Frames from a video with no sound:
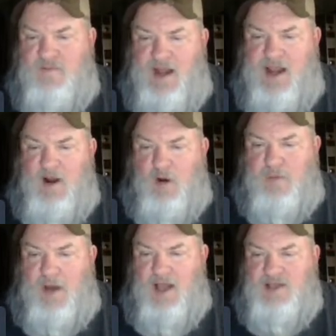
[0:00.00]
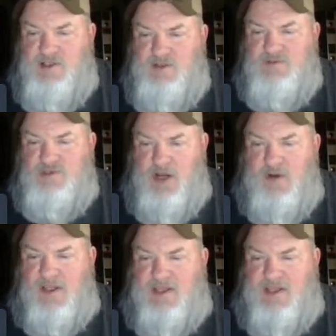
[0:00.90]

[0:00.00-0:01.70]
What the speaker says: If it ain't old Pontoon Jody